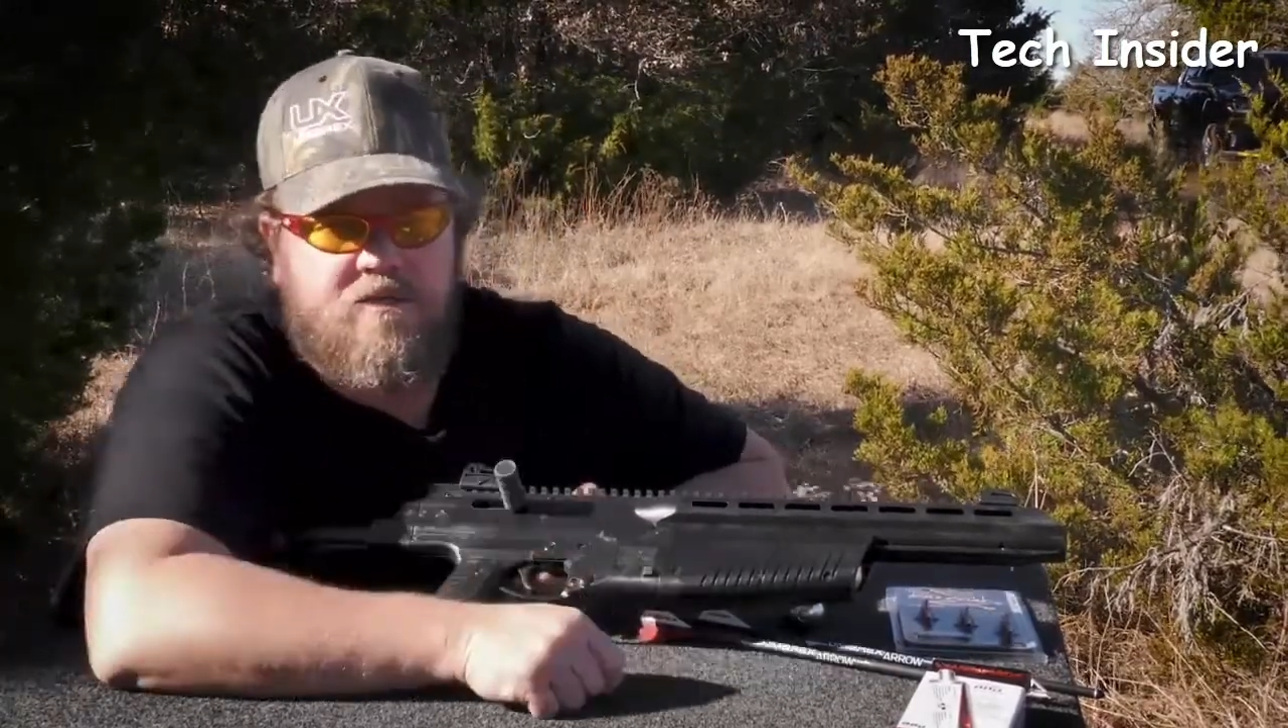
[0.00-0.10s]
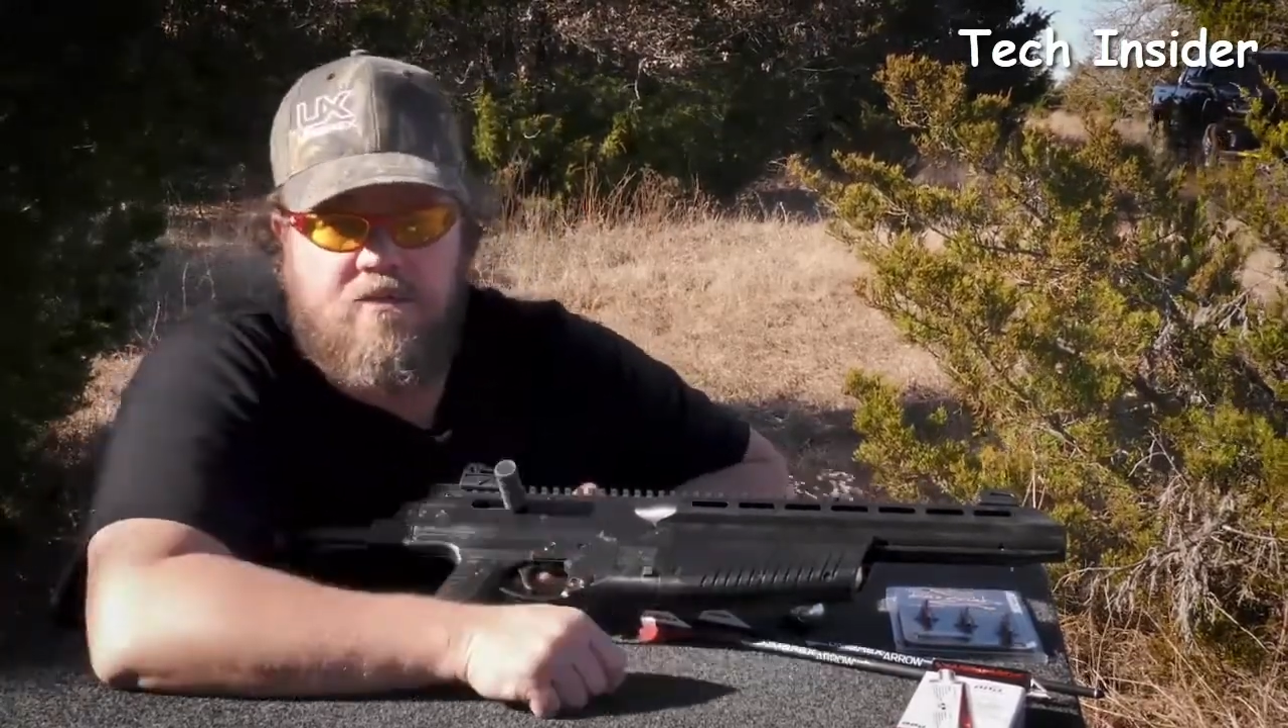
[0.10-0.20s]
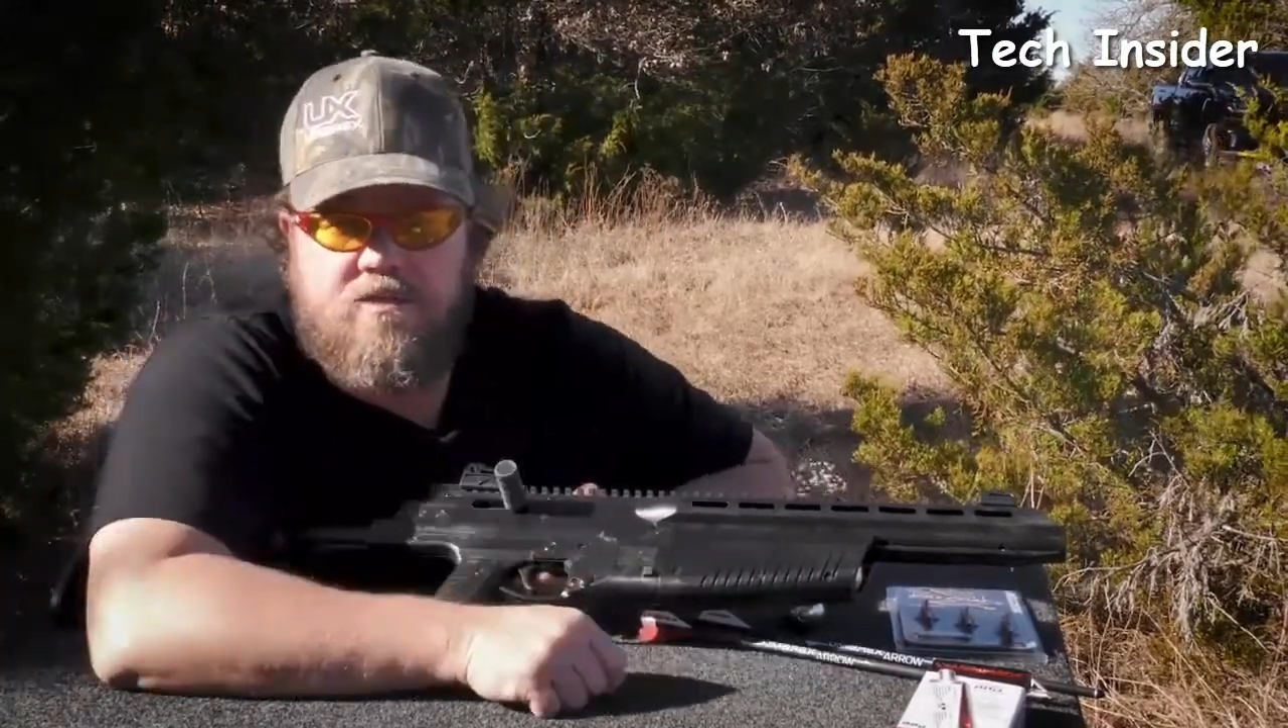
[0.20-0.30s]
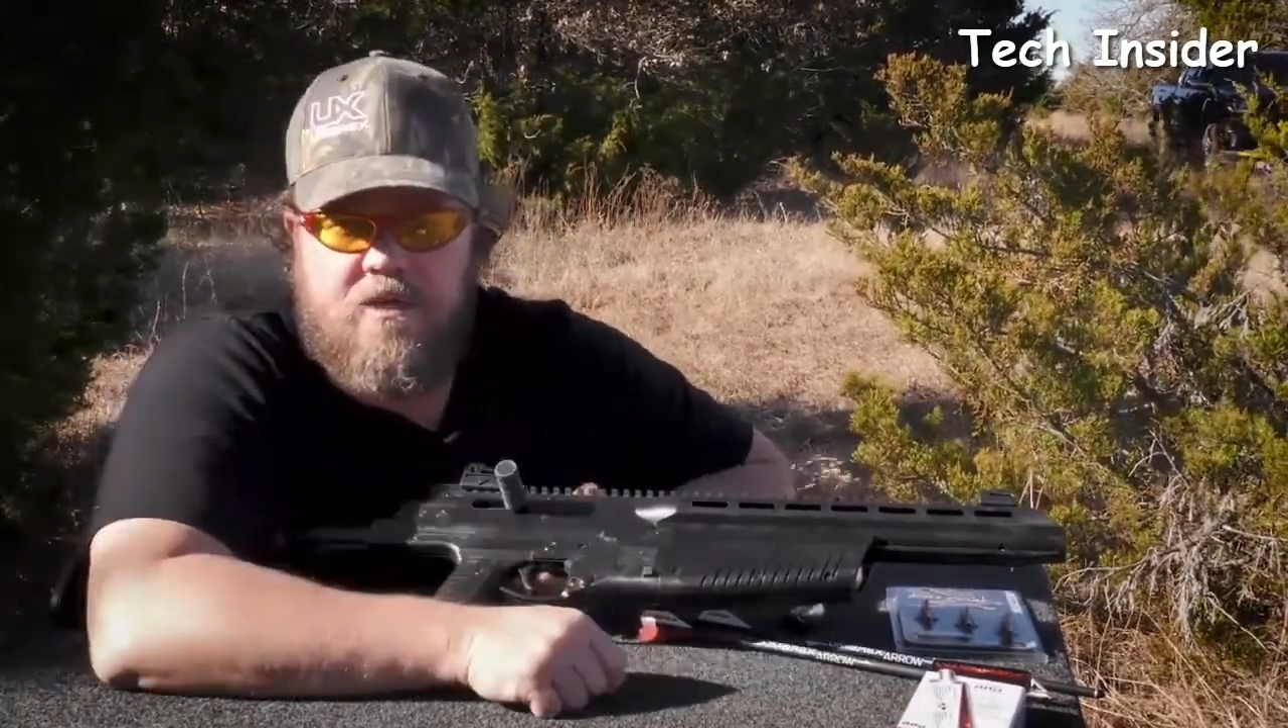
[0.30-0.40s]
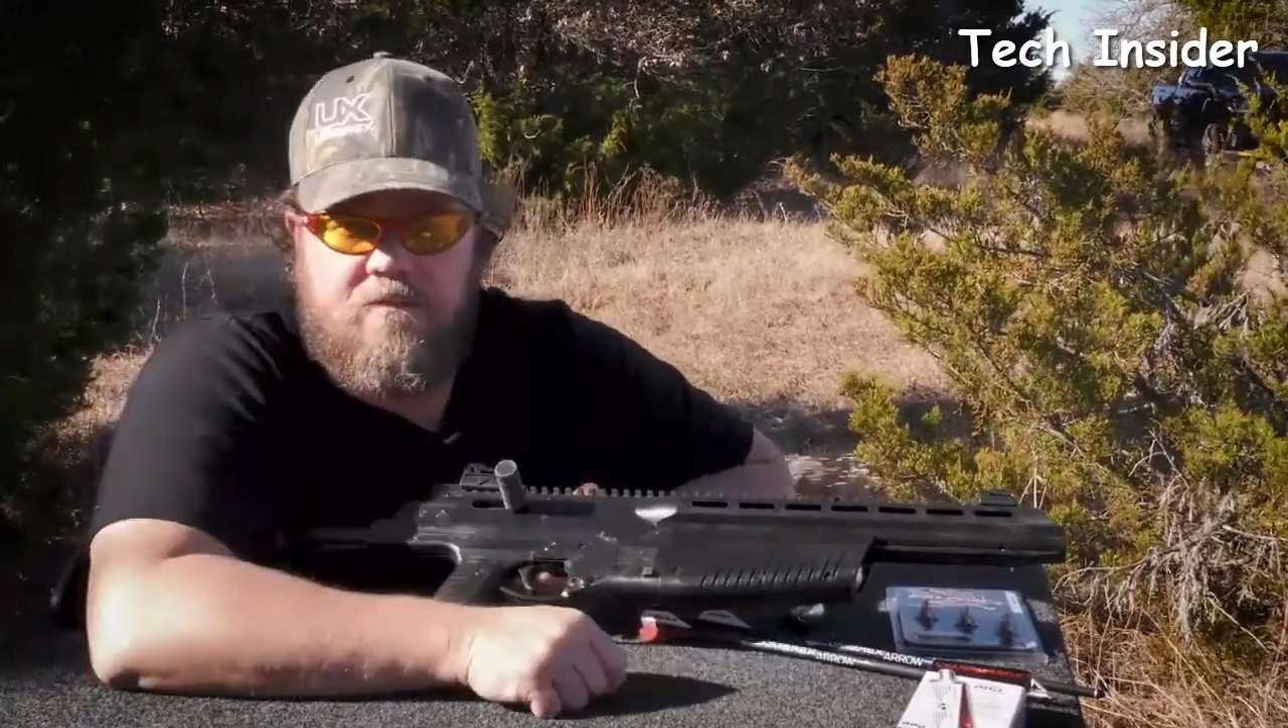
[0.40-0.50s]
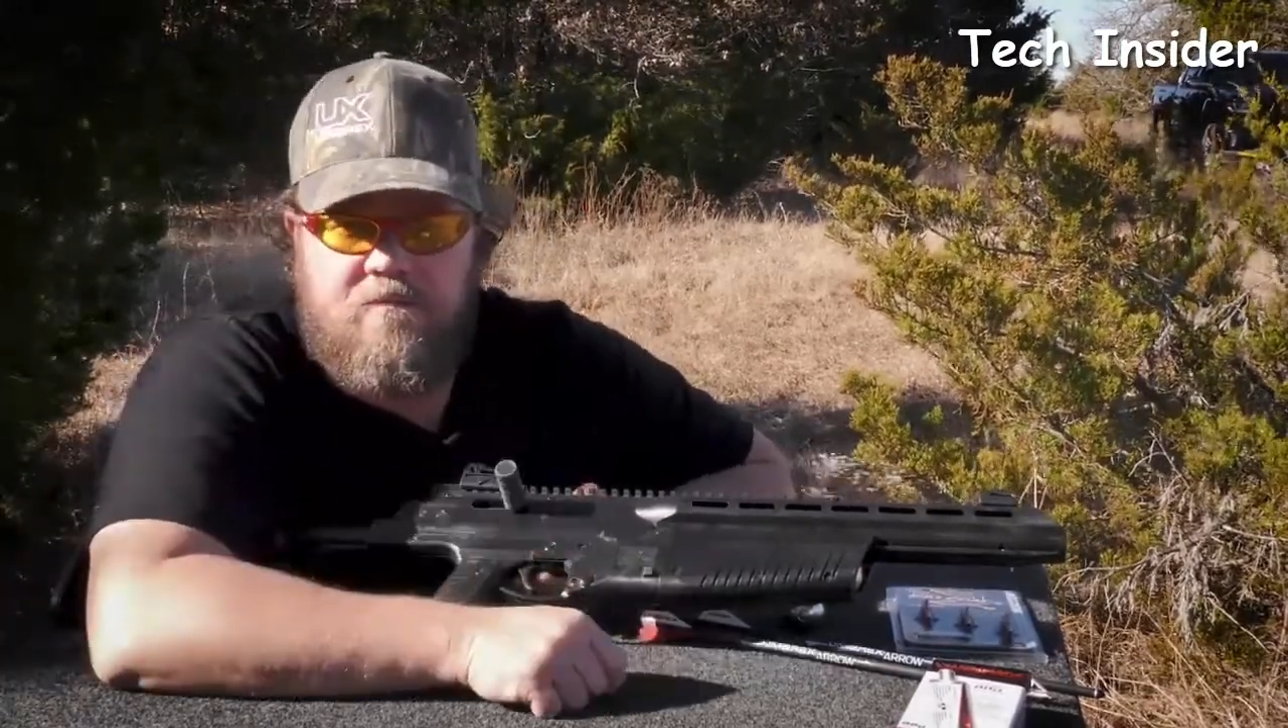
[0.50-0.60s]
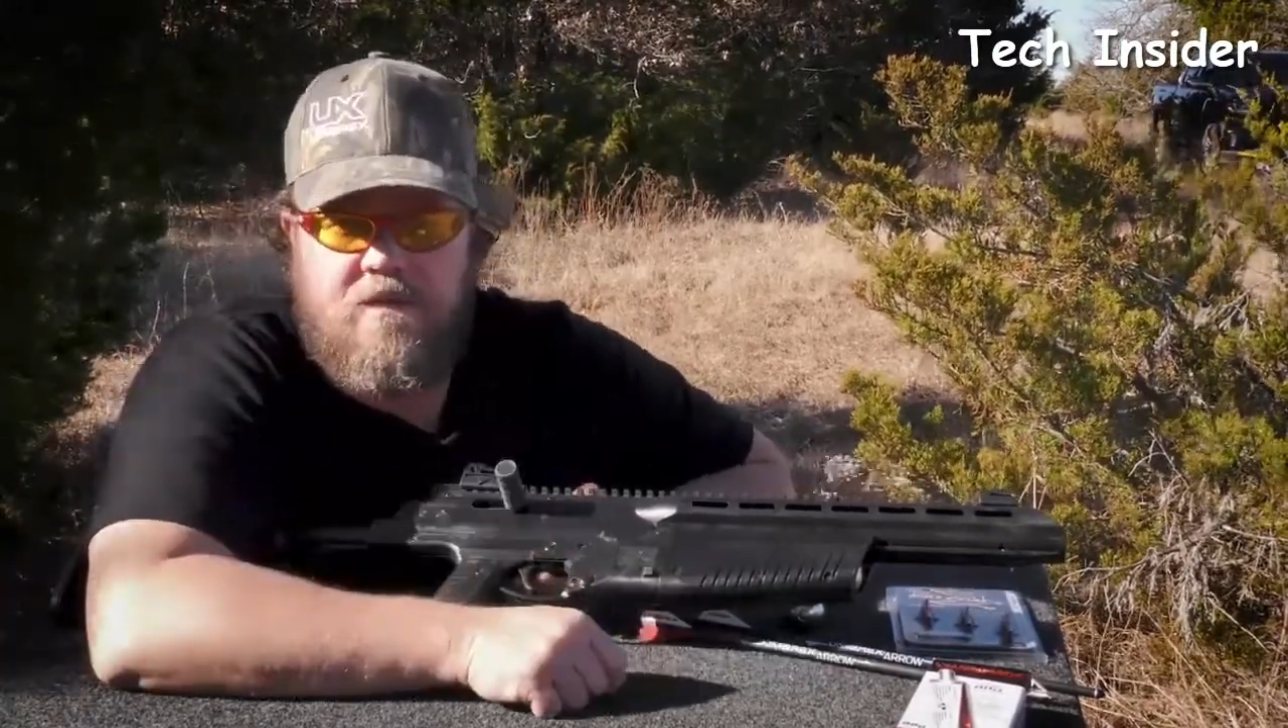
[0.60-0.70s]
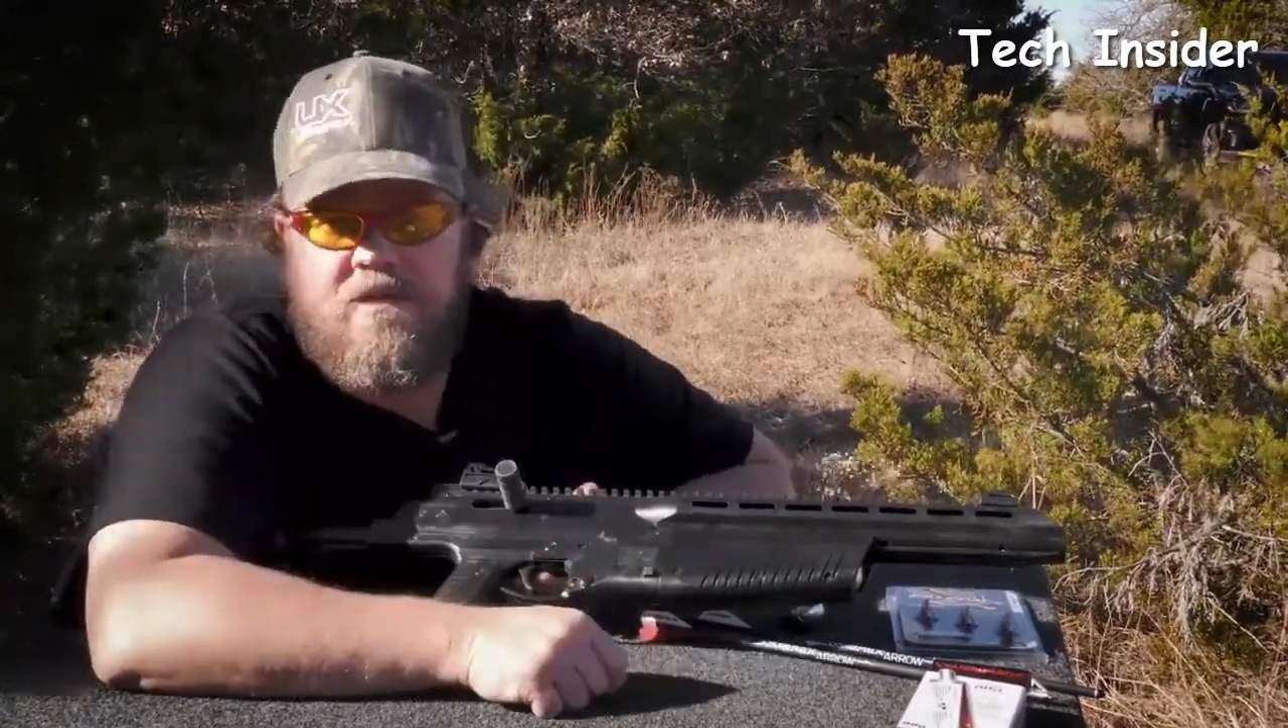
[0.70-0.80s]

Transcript: you know, sub,